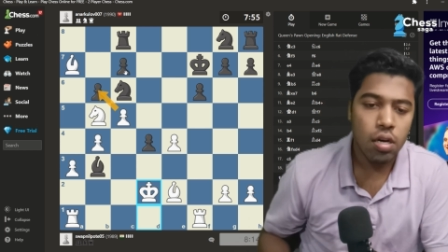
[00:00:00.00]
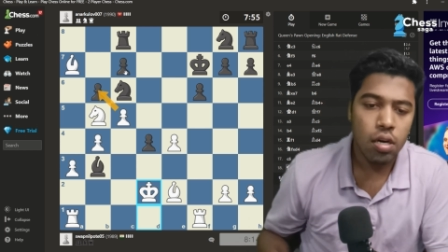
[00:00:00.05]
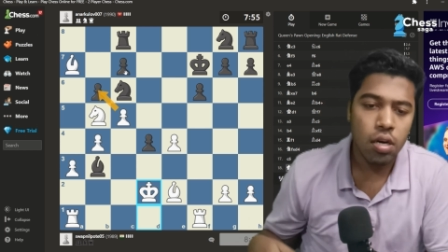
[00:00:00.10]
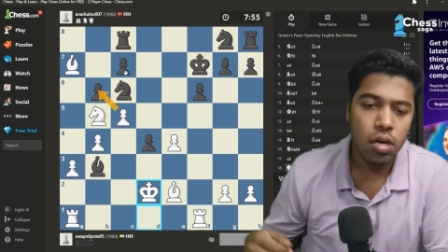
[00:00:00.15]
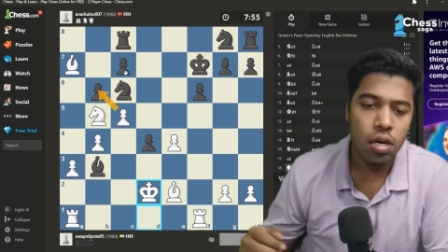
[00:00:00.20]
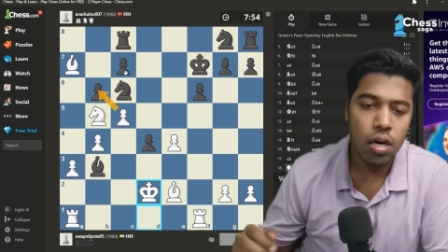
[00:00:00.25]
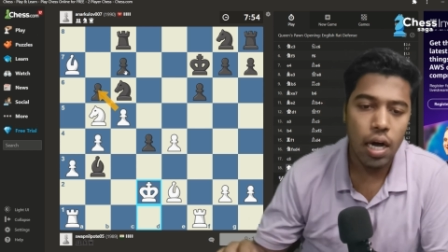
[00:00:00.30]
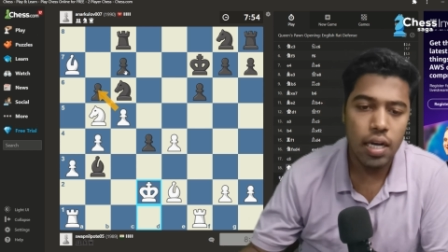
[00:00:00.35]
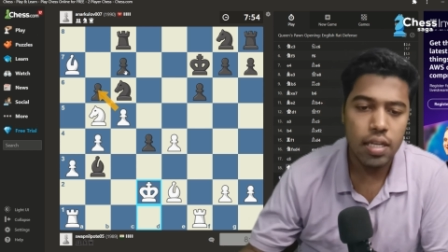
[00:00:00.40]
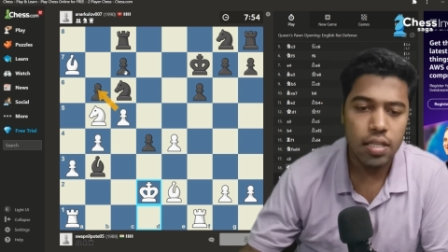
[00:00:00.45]

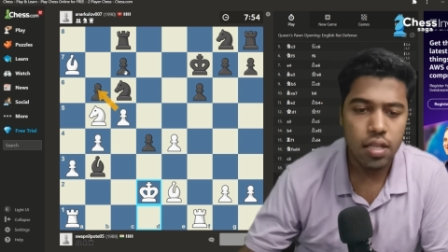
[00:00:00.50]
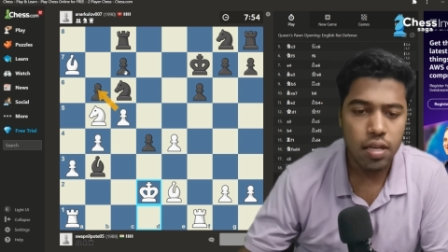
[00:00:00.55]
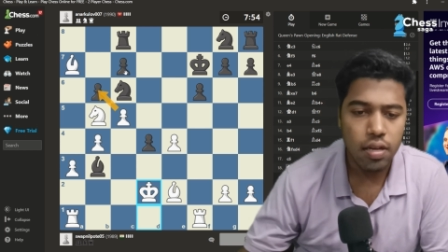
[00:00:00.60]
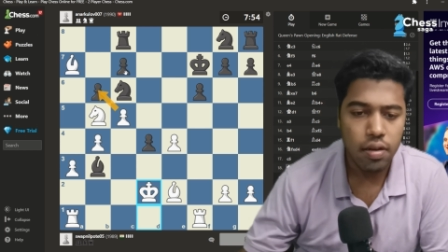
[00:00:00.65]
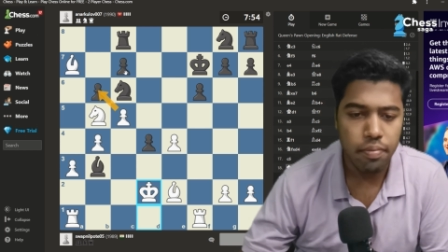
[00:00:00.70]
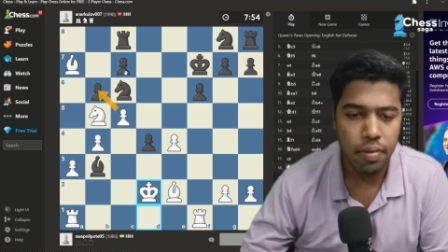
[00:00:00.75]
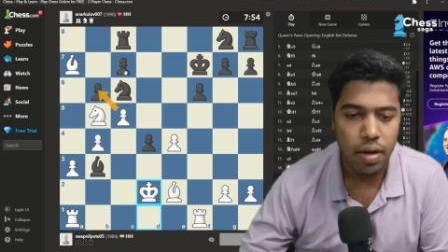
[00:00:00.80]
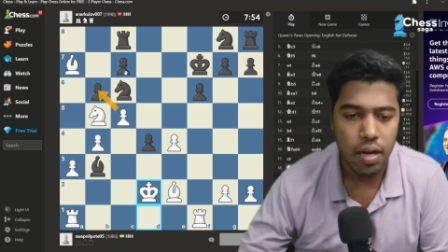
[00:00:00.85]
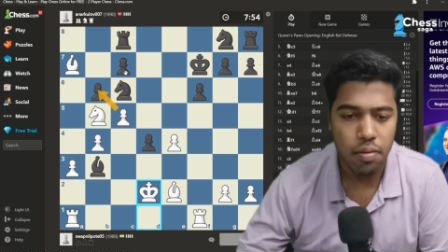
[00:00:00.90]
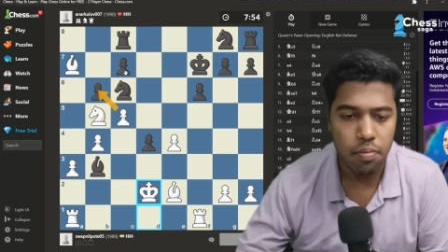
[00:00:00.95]
I
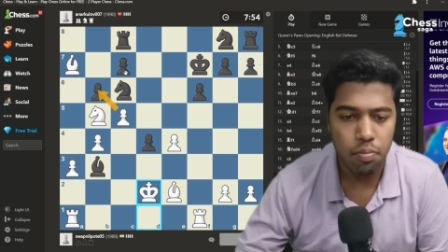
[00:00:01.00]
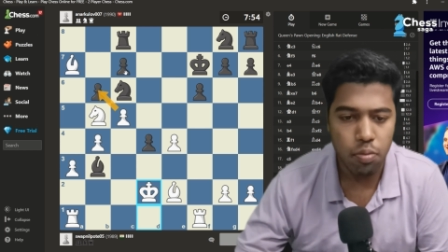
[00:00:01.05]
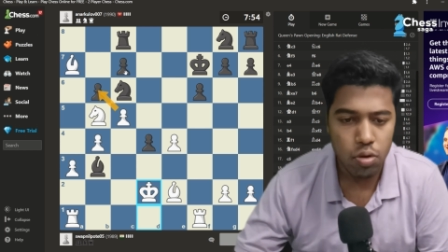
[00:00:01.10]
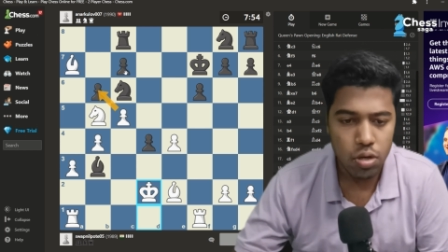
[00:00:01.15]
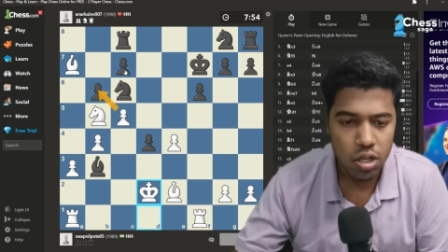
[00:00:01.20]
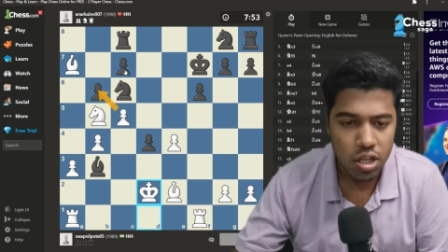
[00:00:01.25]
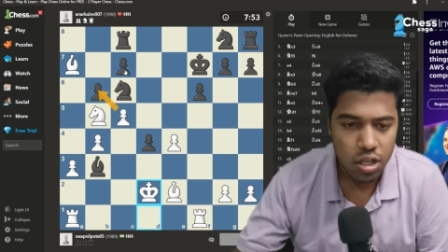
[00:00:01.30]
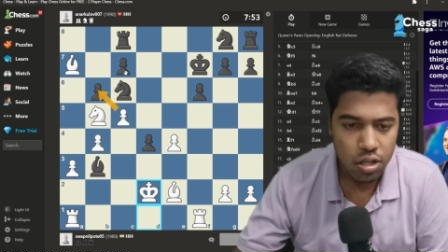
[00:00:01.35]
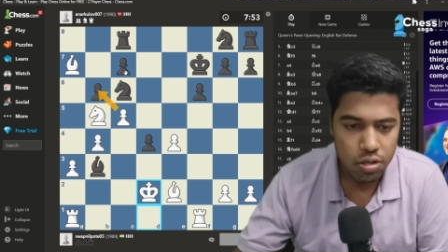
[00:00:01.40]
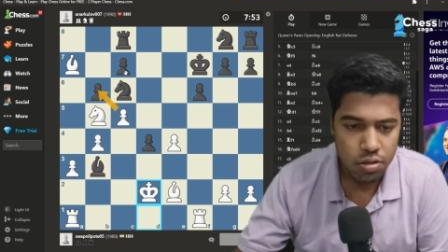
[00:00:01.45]
think my
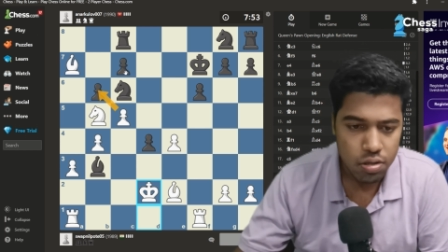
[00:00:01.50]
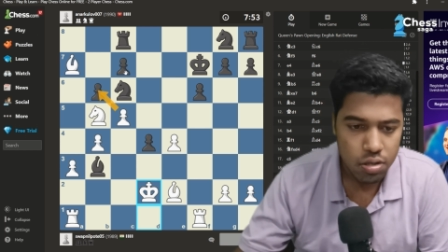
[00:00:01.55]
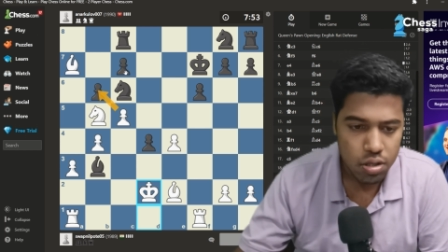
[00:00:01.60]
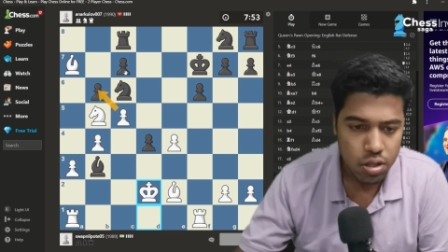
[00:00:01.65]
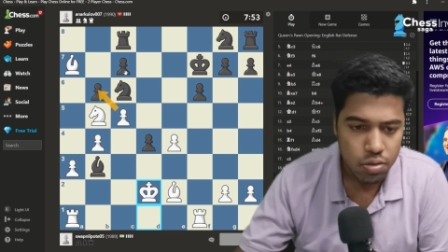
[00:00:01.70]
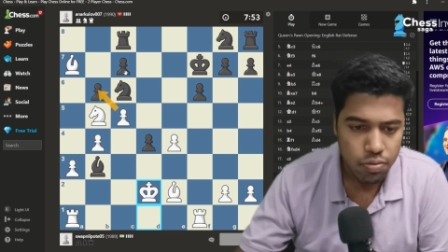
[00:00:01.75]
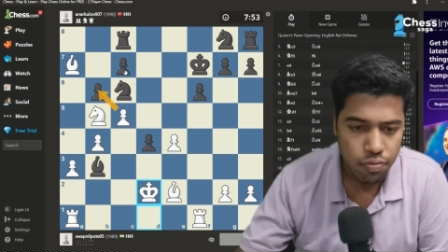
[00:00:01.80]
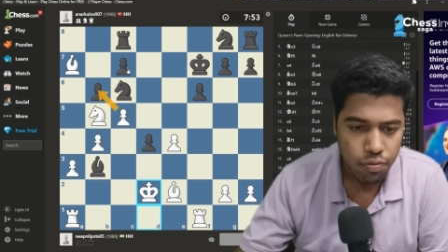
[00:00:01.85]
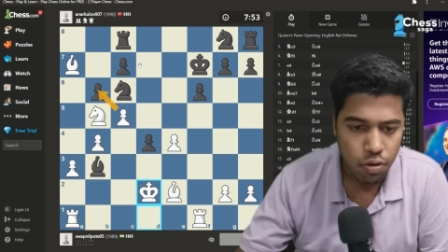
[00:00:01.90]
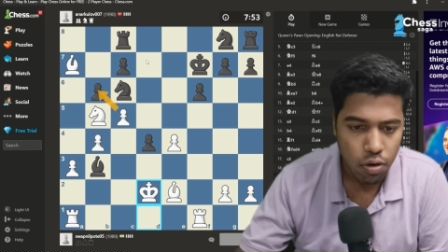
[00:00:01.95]
opponent
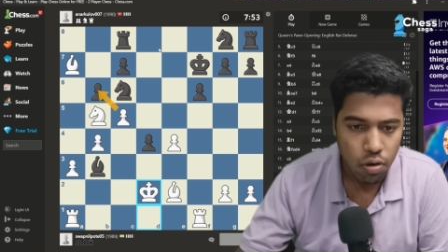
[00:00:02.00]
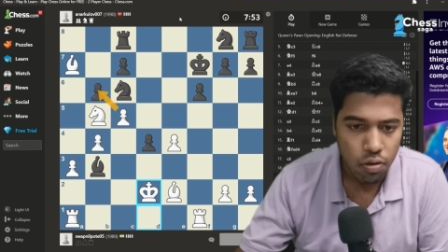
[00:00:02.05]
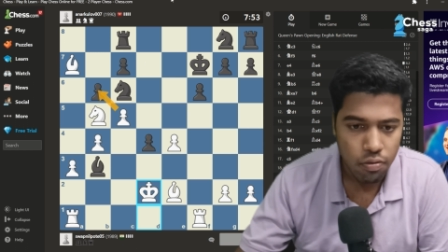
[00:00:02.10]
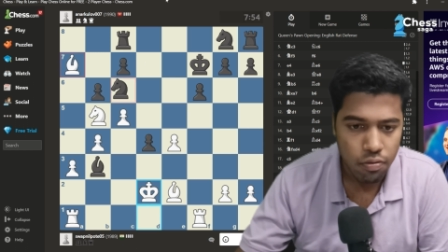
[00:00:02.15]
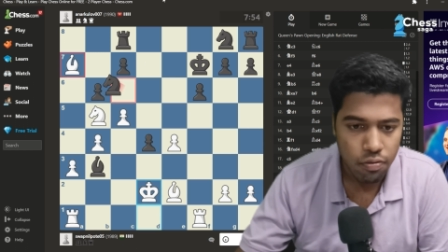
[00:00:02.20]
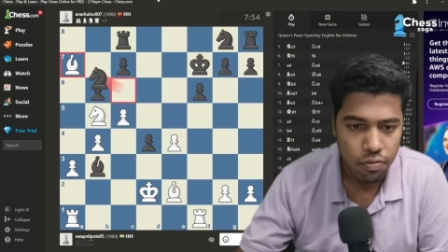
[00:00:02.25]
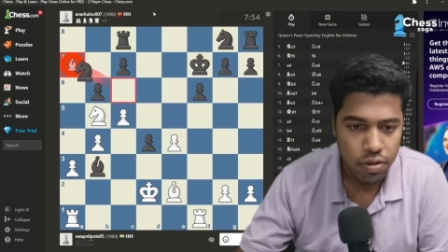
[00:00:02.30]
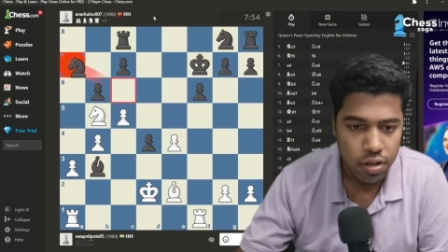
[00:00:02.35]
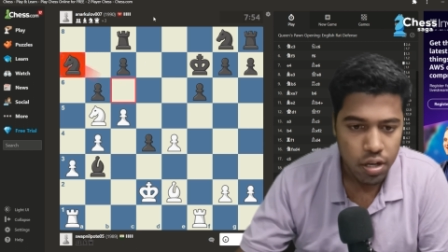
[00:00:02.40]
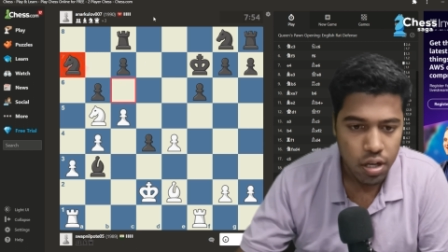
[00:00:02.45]
is from
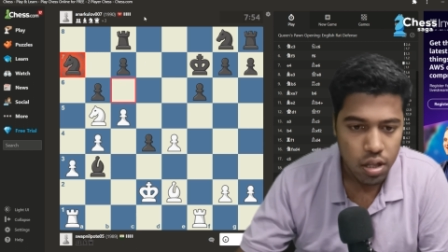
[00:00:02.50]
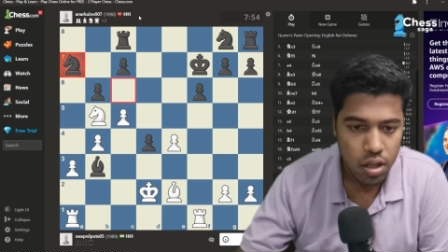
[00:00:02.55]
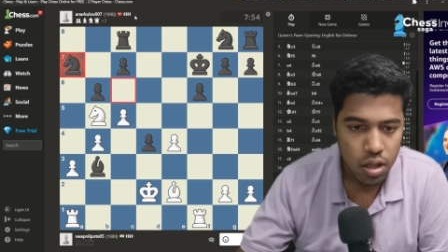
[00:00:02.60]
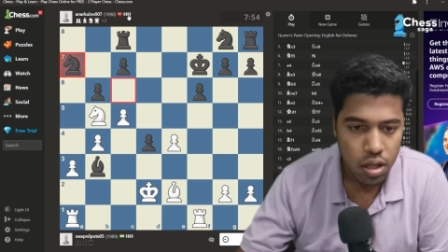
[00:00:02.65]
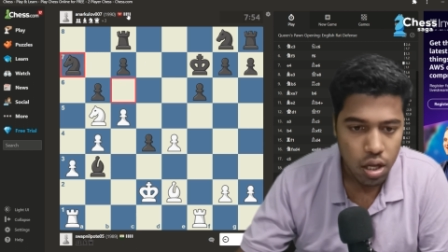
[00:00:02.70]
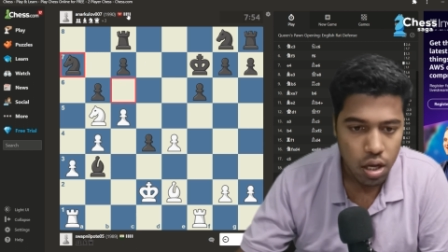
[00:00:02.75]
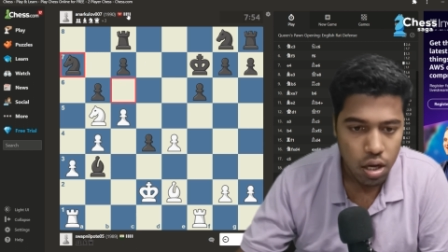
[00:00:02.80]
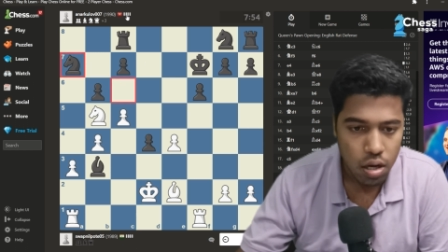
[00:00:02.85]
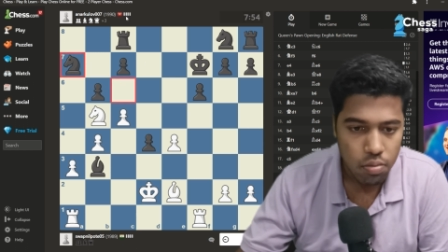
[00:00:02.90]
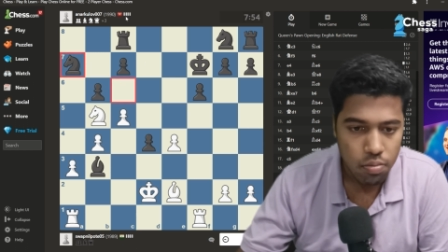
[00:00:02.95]

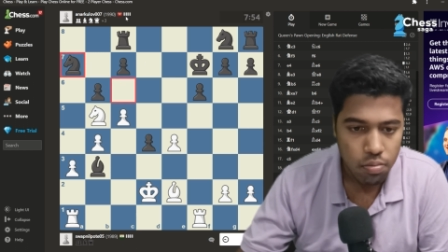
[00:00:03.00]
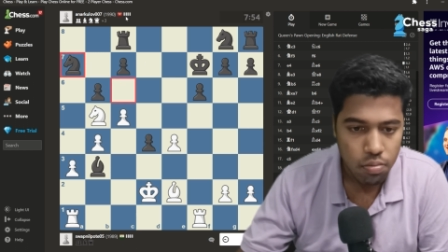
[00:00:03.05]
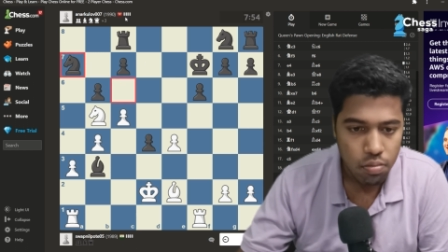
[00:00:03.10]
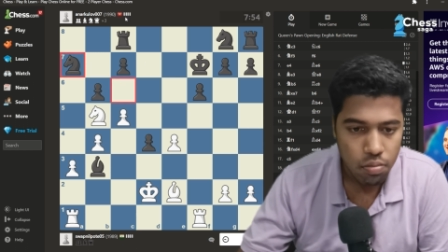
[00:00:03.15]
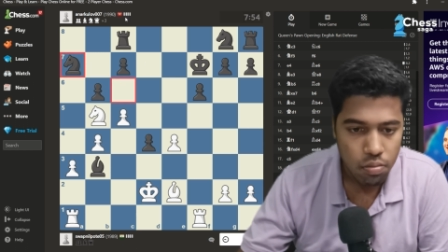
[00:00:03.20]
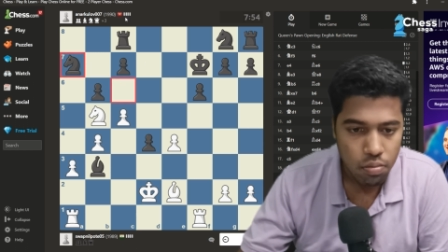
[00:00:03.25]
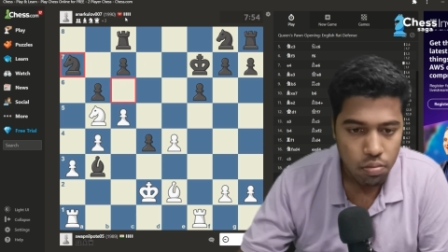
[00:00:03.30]
Vietnam.